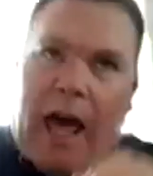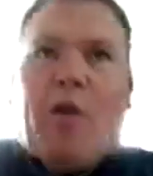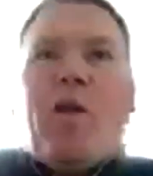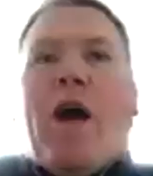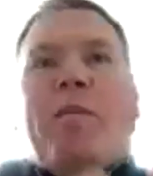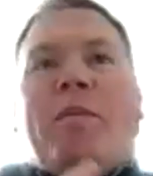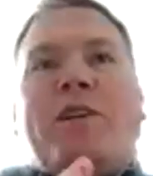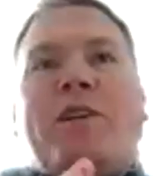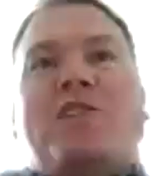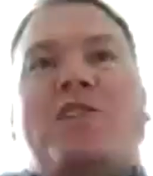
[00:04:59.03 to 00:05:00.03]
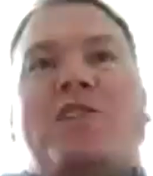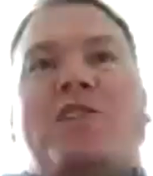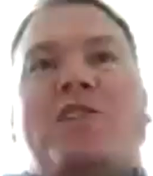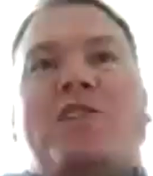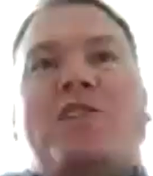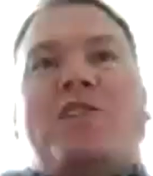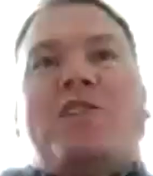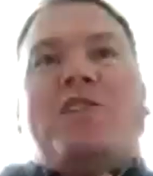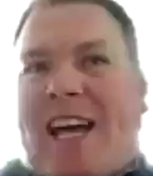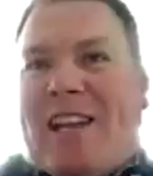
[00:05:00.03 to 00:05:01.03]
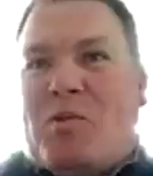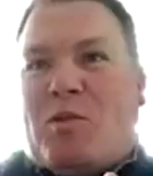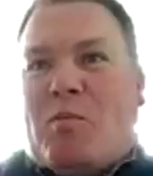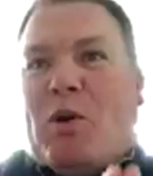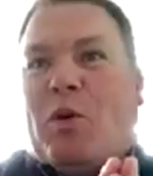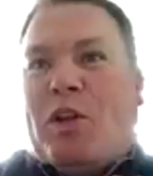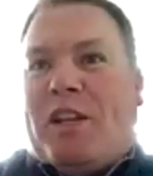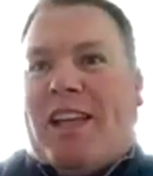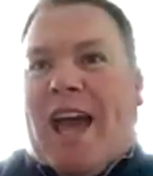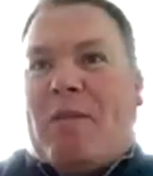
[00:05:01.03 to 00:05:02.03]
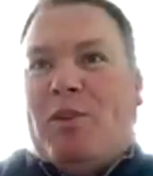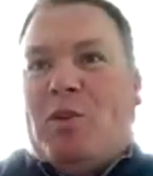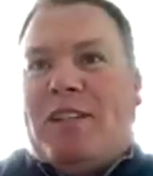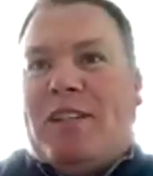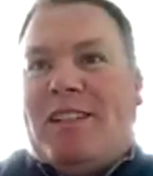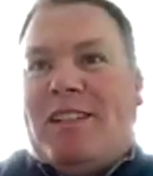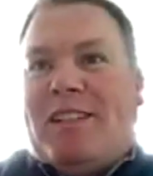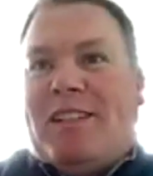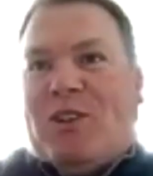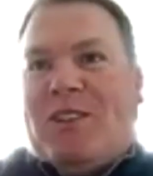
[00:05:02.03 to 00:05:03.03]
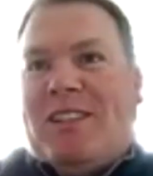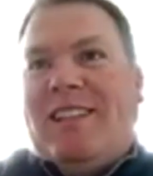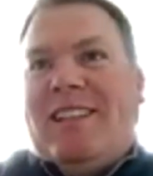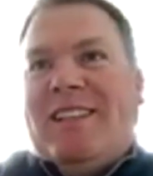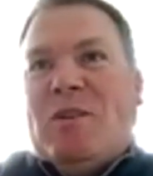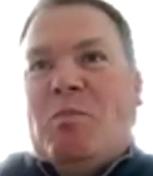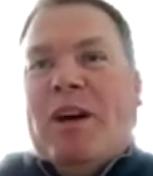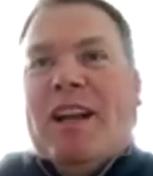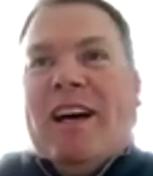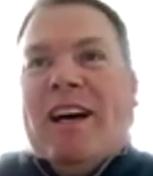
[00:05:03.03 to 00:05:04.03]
I don't know how much time he actually had with building the app, Luke, first of all. But,